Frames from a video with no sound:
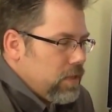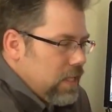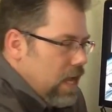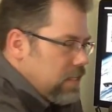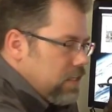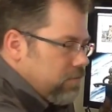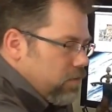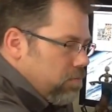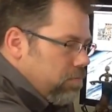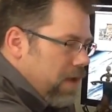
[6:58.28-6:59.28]
the idea for
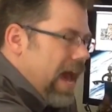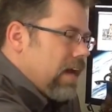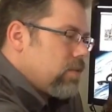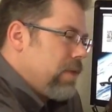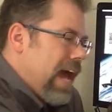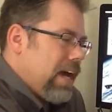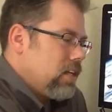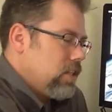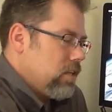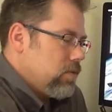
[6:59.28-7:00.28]
the back
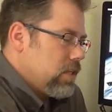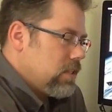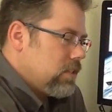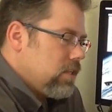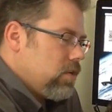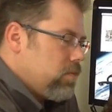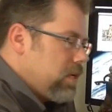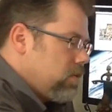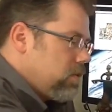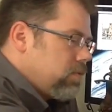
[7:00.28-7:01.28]
packaging was, we
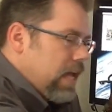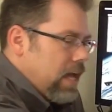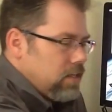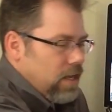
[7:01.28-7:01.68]
knew that we had